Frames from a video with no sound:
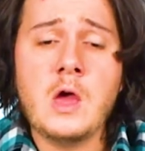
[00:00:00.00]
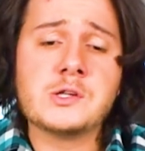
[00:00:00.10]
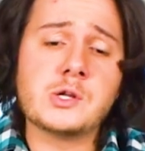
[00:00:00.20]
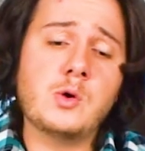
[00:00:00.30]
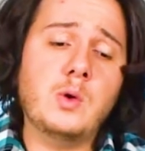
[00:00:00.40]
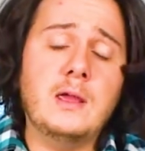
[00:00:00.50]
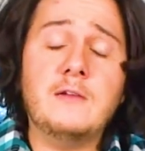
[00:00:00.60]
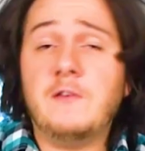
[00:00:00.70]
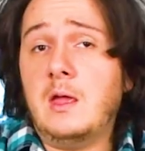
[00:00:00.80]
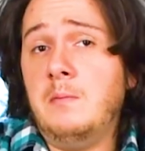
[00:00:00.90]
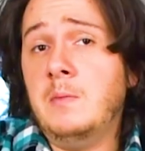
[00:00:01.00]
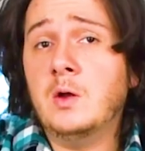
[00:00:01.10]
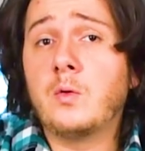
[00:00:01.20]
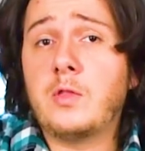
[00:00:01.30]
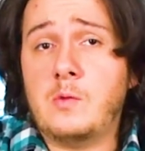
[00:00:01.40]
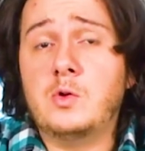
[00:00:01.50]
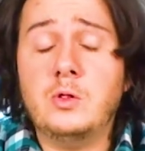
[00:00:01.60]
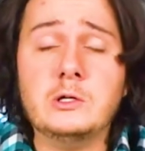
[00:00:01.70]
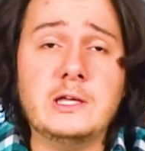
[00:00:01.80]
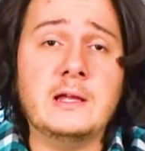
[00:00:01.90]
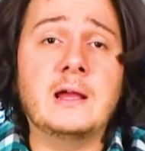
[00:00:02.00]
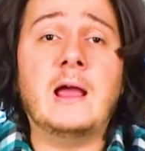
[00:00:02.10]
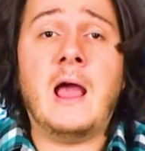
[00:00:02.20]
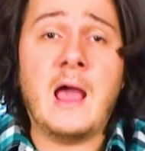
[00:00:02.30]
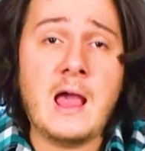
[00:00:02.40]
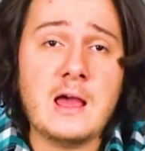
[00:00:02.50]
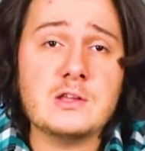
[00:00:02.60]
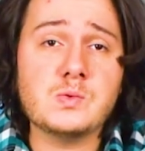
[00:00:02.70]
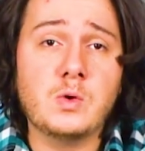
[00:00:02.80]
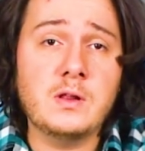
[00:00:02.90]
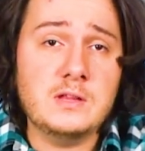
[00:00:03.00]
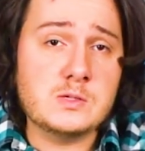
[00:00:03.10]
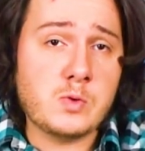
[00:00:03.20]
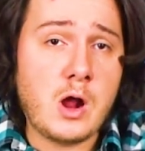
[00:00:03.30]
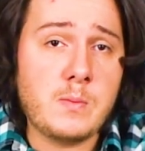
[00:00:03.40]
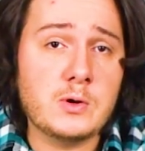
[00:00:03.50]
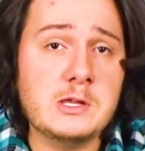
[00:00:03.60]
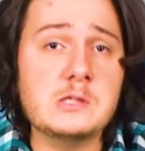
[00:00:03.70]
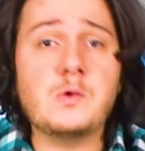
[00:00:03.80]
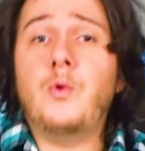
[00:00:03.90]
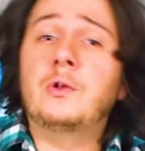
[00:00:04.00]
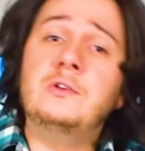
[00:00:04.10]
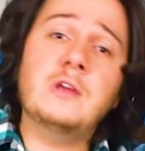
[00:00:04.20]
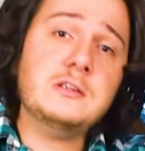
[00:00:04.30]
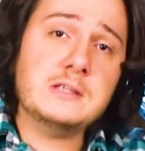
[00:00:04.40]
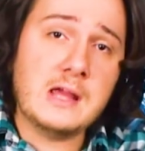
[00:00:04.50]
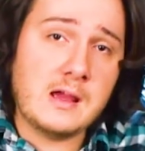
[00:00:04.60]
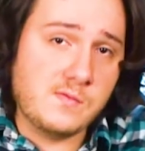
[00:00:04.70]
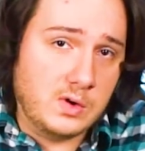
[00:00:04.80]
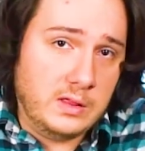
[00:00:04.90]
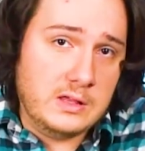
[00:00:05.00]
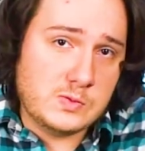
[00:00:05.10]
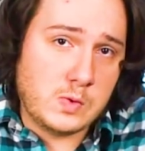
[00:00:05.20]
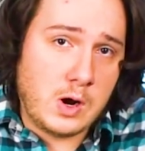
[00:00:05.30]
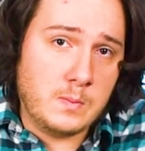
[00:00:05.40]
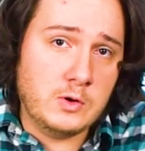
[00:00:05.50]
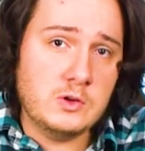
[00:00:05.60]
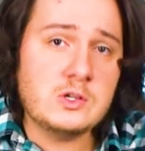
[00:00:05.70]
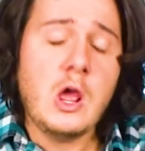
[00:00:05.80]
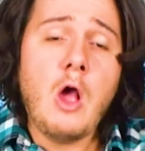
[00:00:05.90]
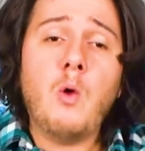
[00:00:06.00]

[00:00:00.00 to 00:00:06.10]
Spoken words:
So if a mineral that we're looking at has one of these properties or doesn't have one of these properties,